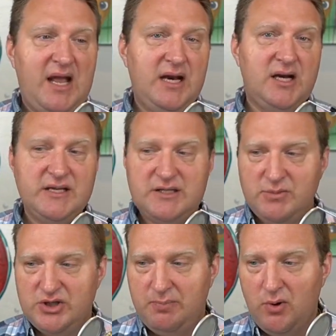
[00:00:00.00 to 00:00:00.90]
And
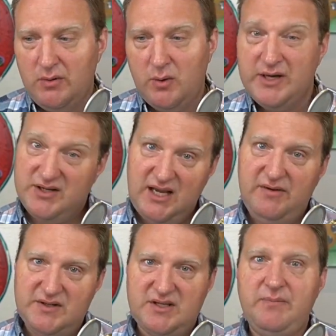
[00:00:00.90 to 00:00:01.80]
customer support requests,
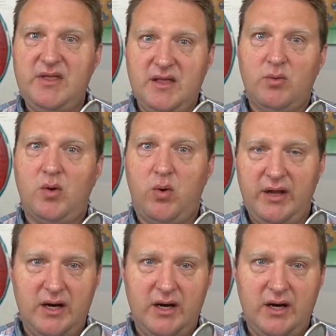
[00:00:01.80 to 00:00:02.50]
like if it's something that requ-